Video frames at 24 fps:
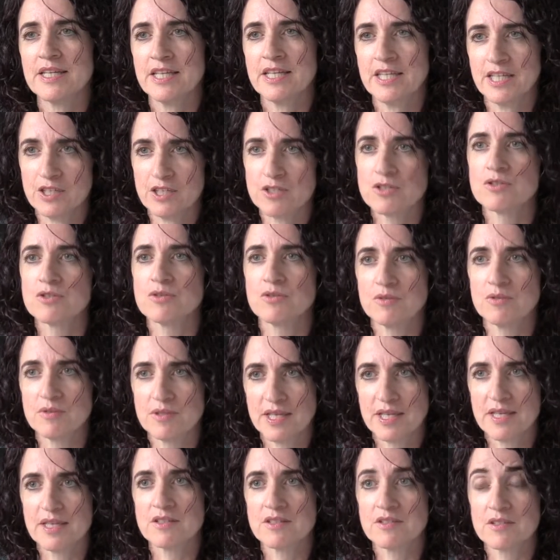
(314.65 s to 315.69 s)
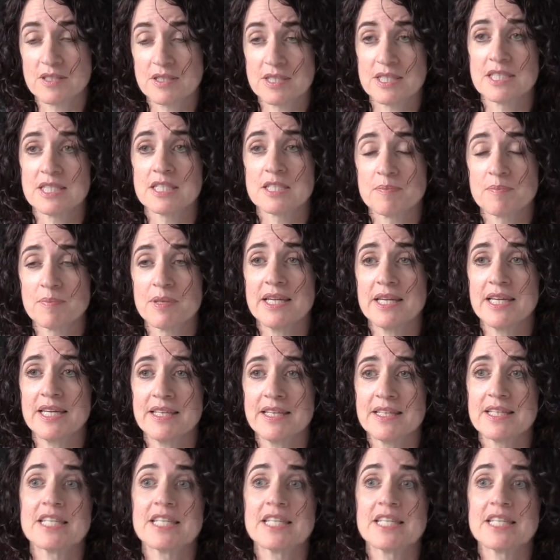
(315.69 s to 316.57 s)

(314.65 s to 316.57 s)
issue that I just explained,